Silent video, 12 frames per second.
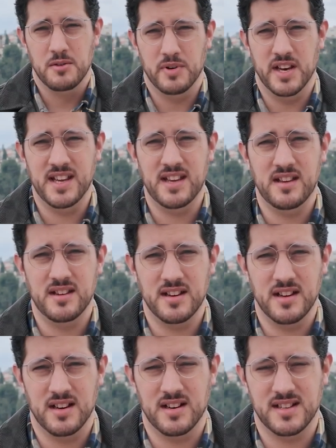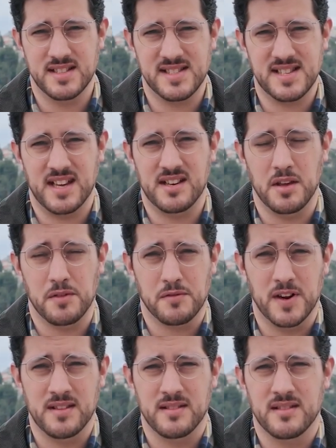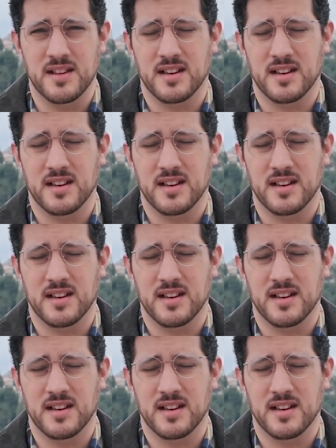But he said, he threatened